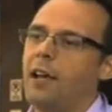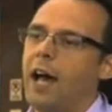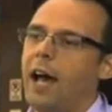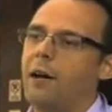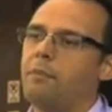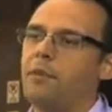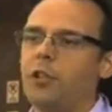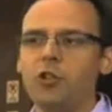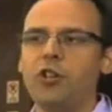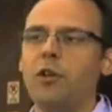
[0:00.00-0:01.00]
Um,
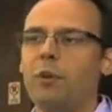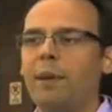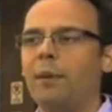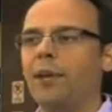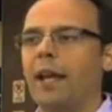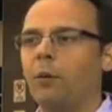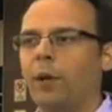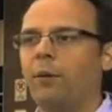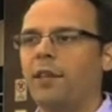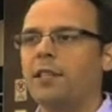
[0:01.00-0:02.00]
usually you wouldn't be able to get
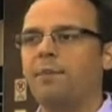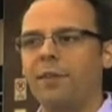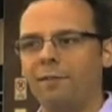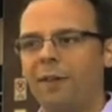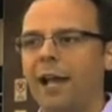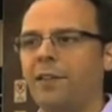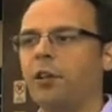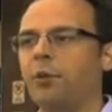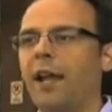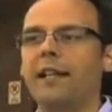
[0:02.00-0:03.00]
away with this, but the fact that
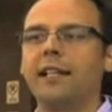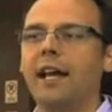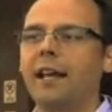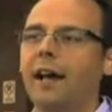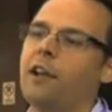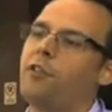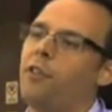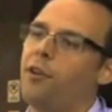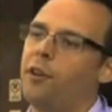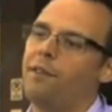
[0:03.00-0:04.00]
you're planning to cut one
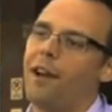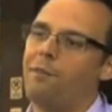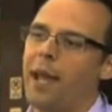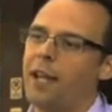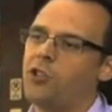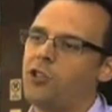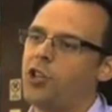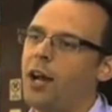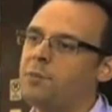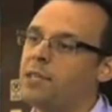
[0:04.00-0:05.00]
hundred thirty-five manager
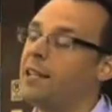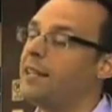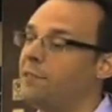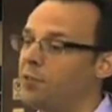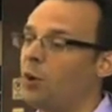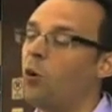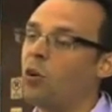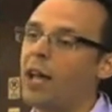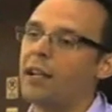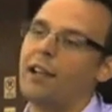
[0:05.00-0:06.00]
jobs gives you a
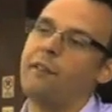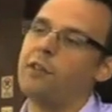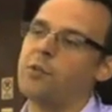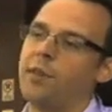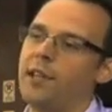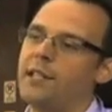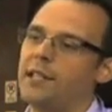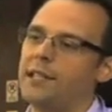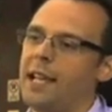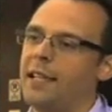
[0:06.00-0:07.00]
whole lot of leverage with these
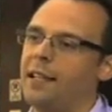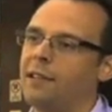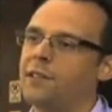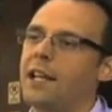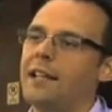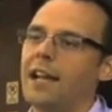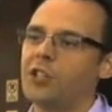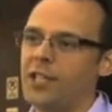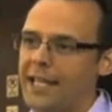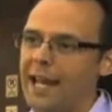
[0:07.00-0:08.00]
executives to
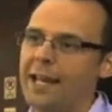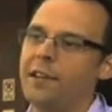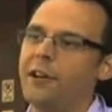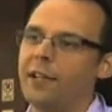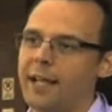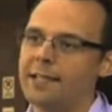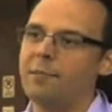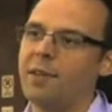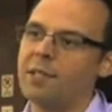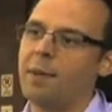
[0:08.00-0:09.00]
actually get in there and get
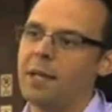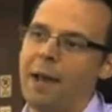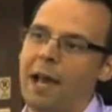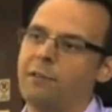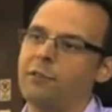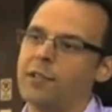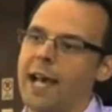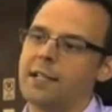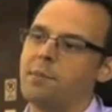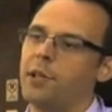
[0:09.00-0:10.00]
some of this money back for
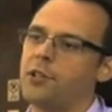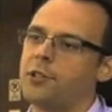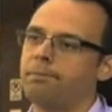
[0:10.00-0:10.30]
taxpayers.